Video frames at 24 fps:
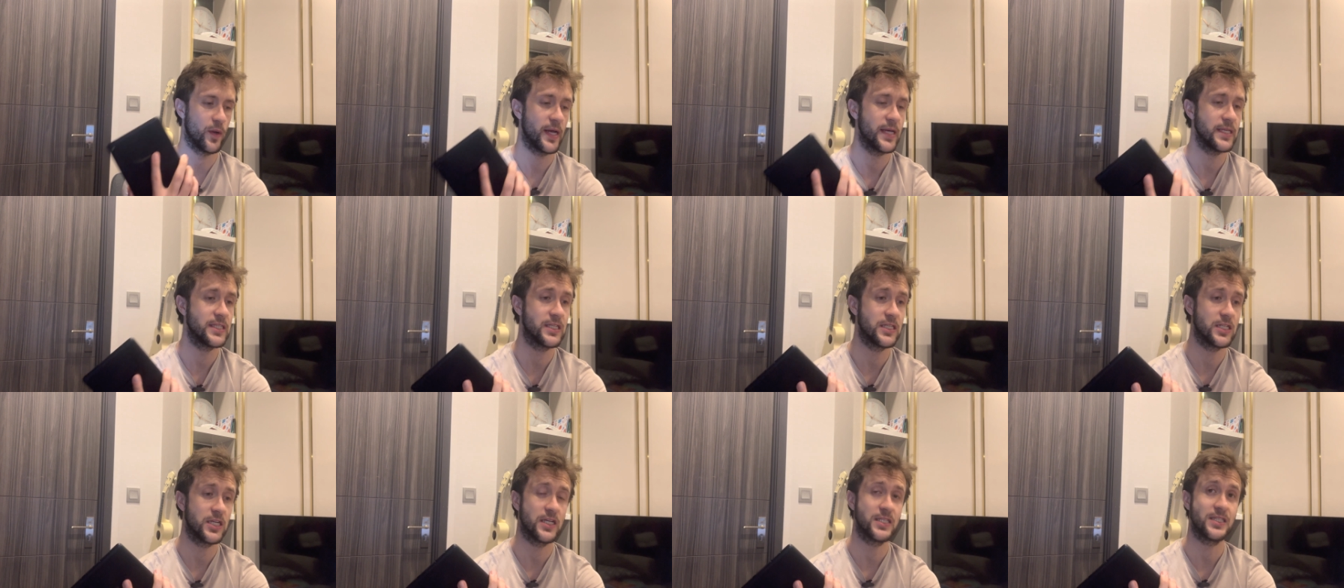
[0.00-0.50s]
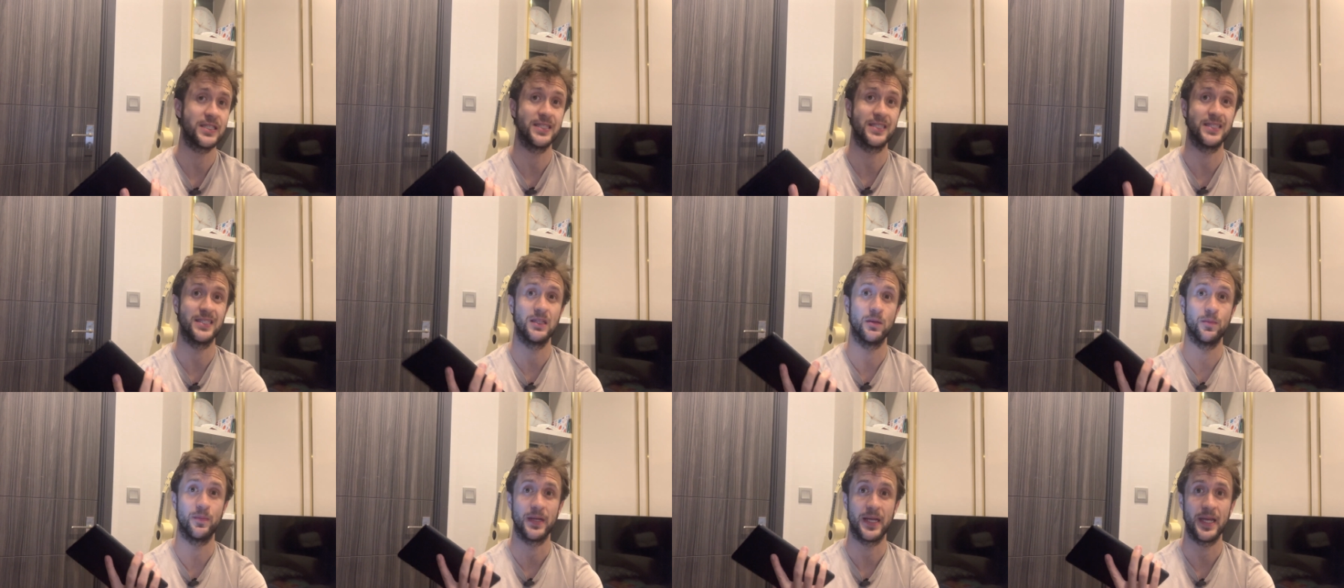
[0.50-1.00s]
I suggest is in
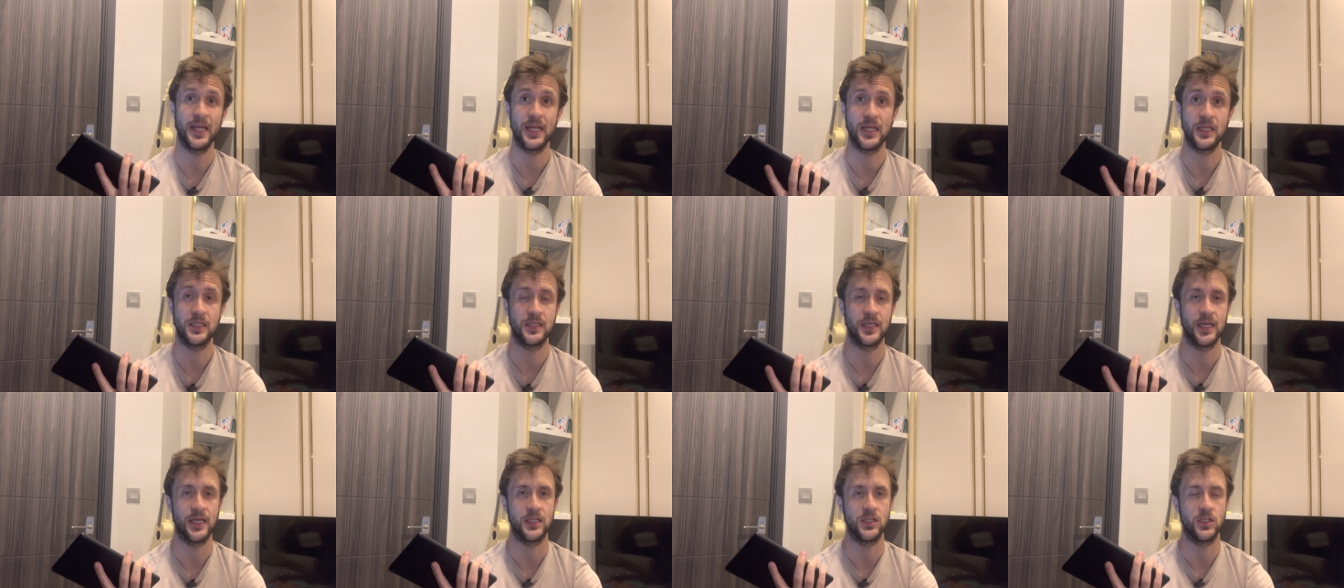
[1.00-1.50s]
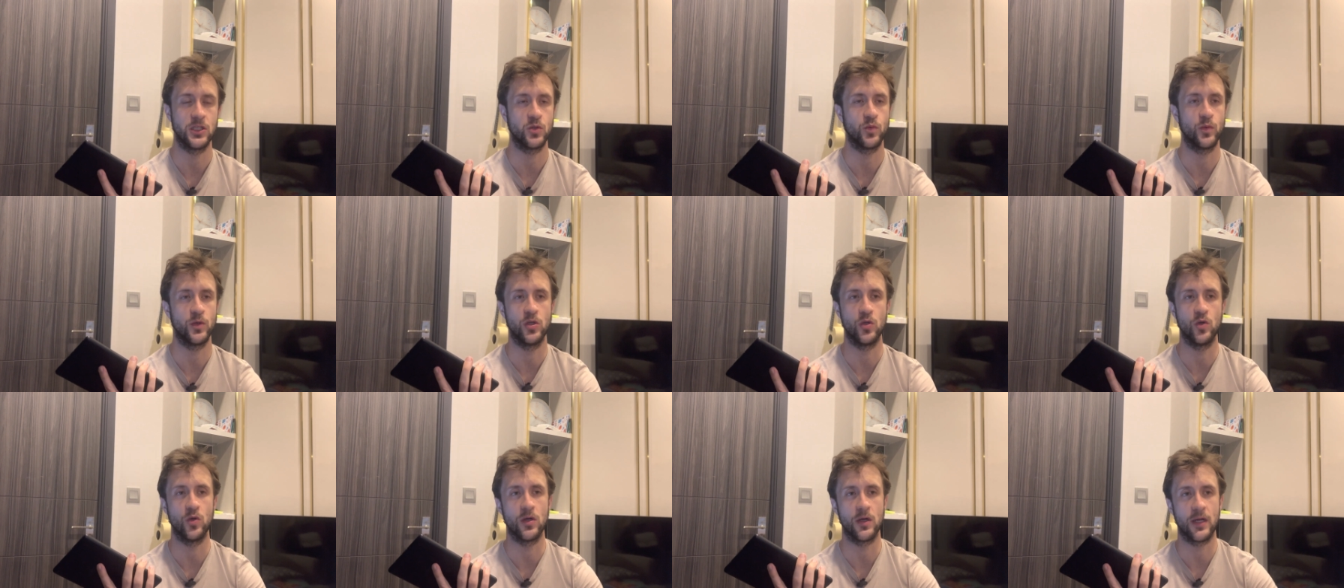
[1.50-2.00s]
the beginning stages, when
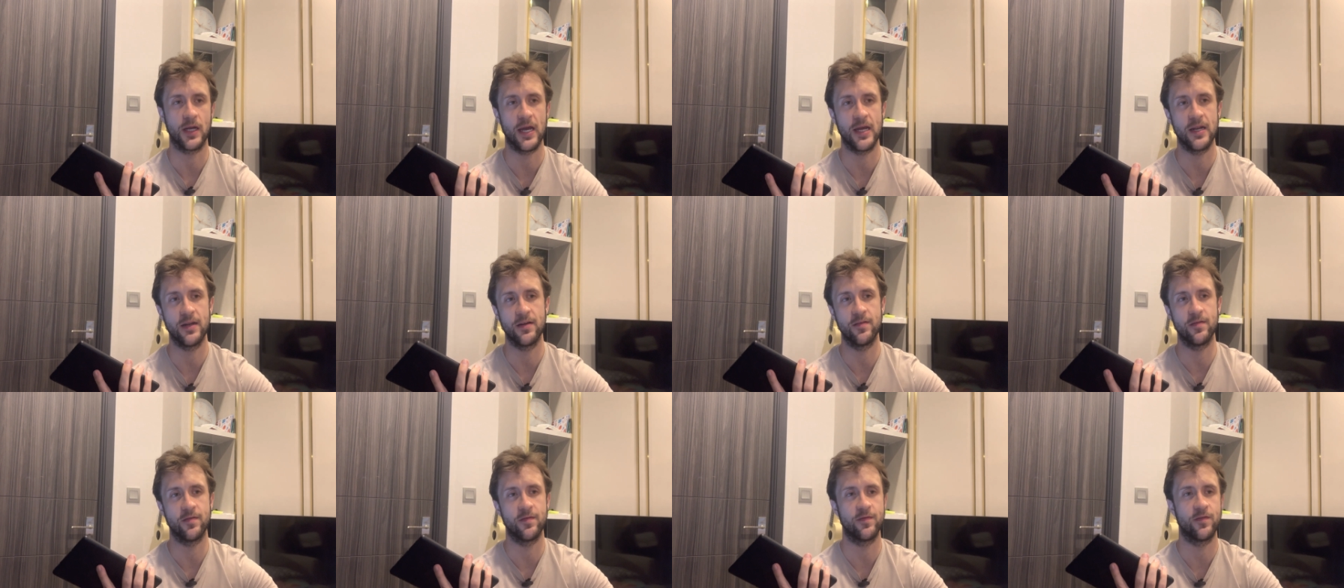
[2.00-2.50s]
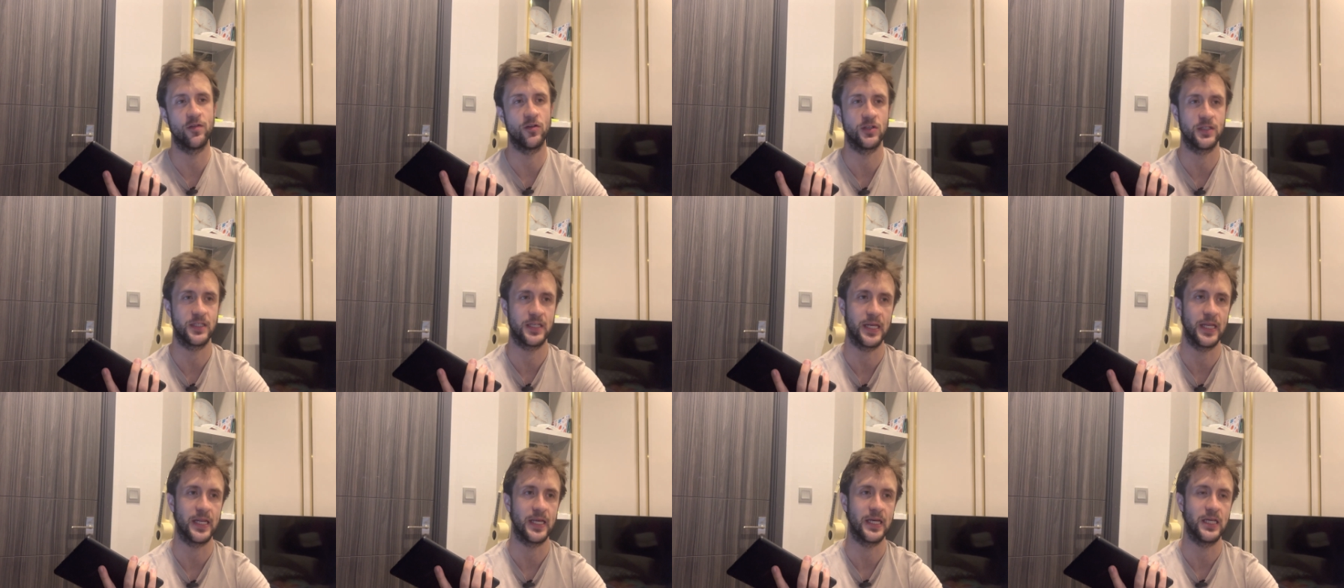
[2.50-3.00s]
you are kind of first
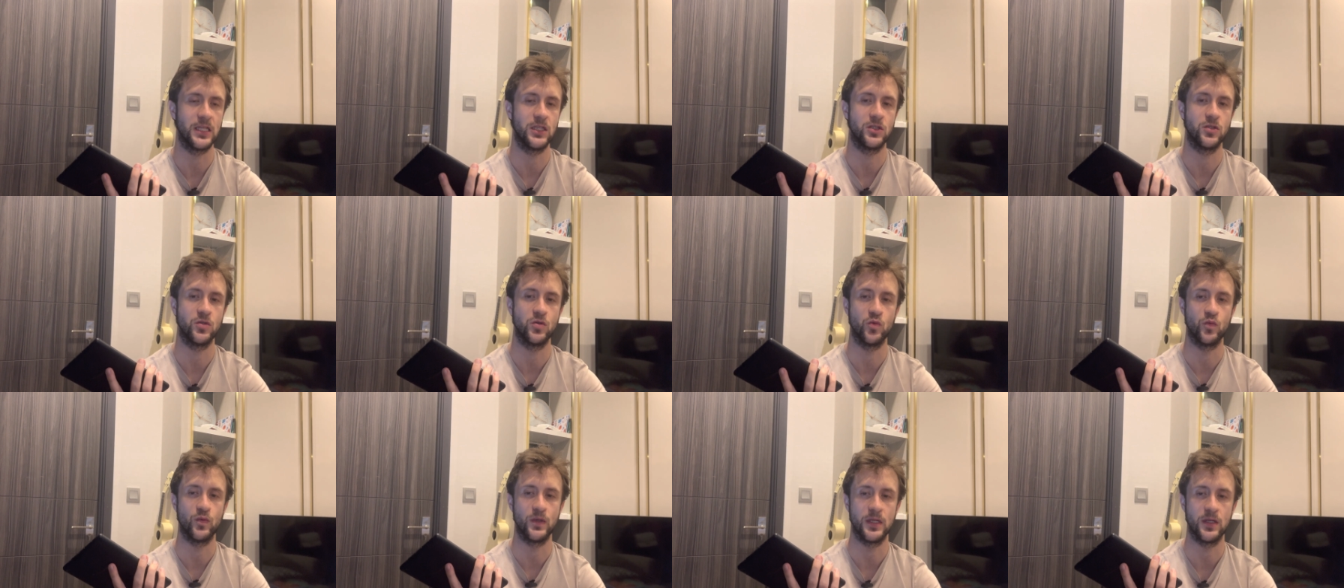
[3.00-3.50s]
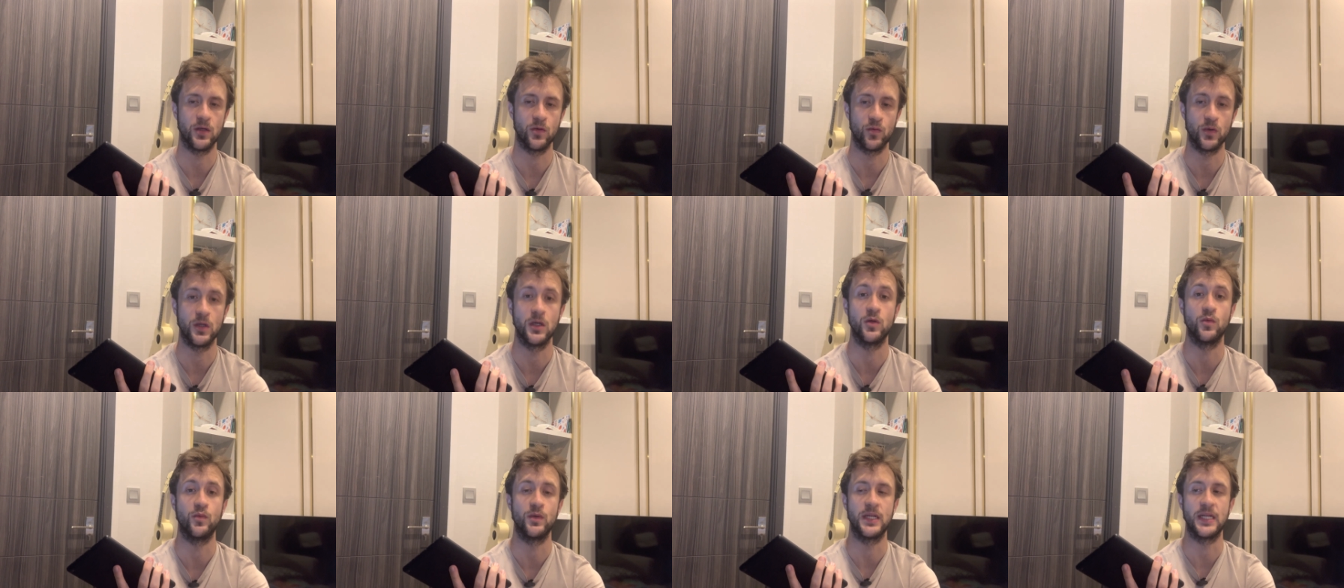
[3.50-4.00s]
getting into
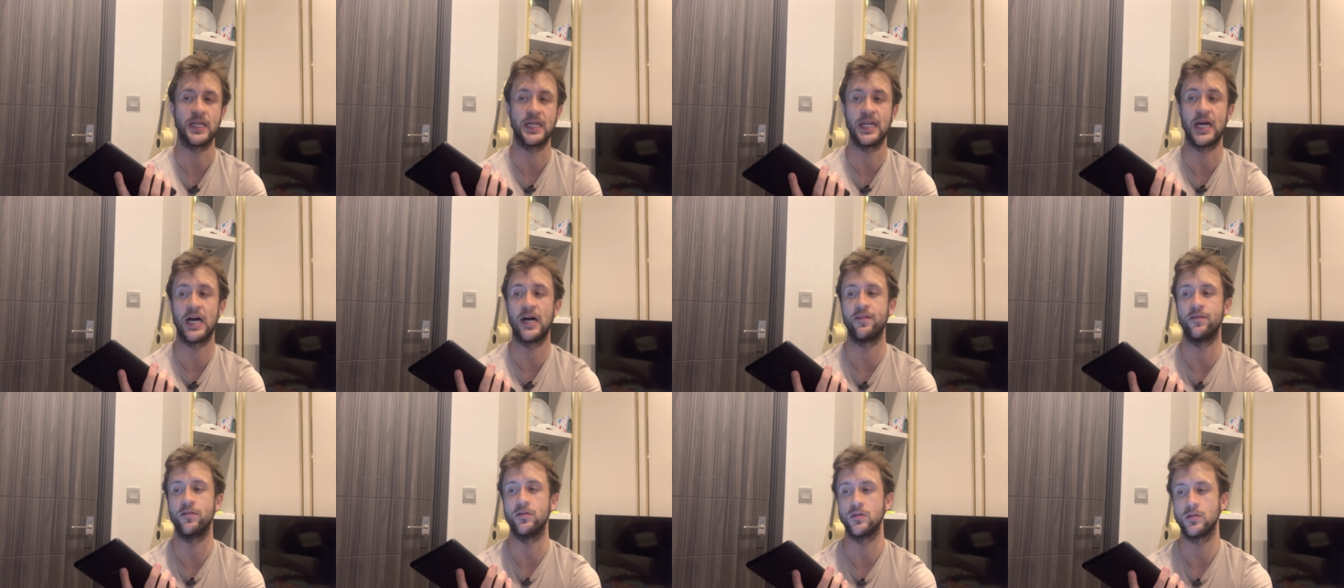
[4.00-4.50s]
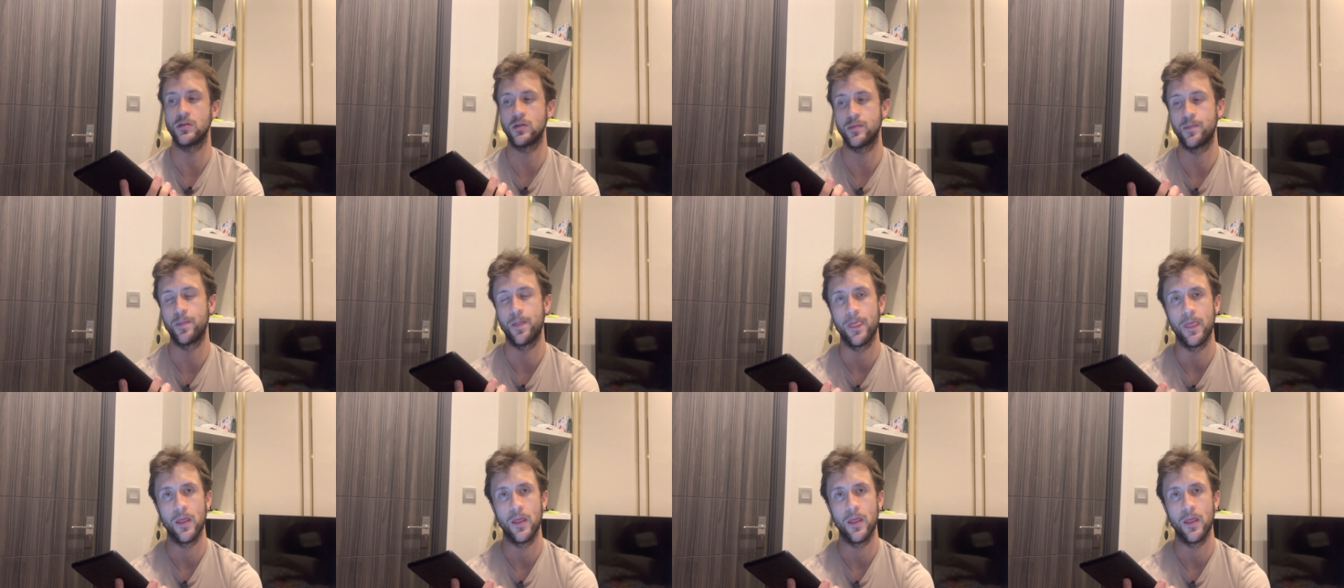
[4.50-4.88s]
really reading novels.